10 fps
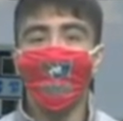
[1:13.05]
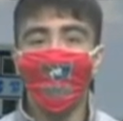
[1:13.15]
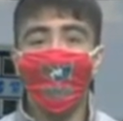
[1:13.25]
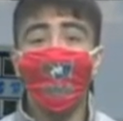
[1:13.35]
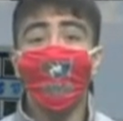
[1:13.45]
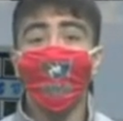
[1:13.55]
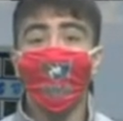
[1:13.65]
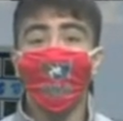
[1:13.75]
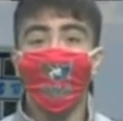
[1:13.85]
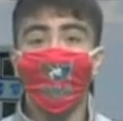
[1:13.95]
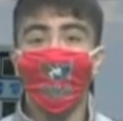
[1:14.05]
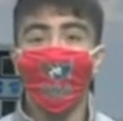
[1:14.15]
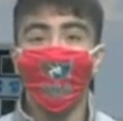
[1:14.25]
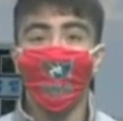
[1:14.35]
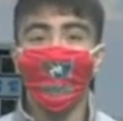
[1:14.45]
leading the way from the
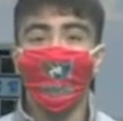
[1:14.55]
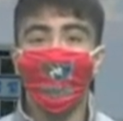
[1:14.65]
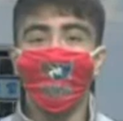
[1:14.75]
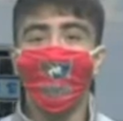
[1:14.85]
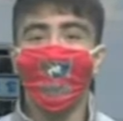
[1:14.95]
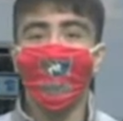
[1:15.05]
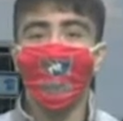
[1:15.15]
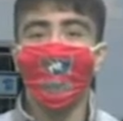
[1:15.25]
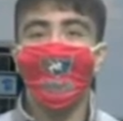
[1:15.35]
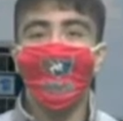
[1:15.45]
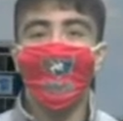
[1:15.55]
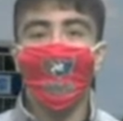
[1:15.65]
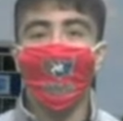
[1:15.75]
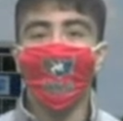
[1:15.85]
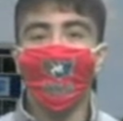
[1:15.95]
line was Karen Martinez
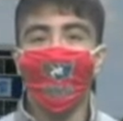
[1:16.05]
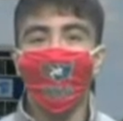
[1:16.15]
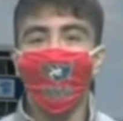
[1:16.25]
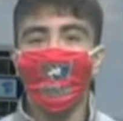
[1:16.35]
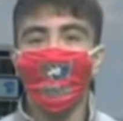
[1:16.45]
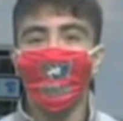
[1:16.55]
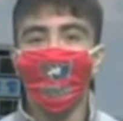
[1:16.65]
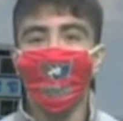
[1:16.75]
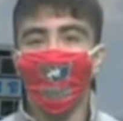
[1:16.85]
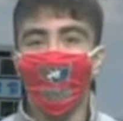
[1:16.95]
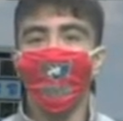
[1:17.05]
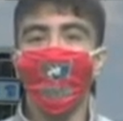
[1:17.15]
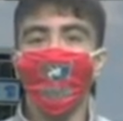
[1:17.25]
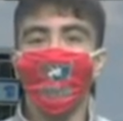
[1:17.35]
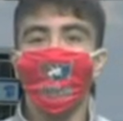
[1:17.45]
had four aces and 11
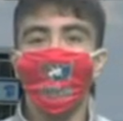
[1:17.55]
games,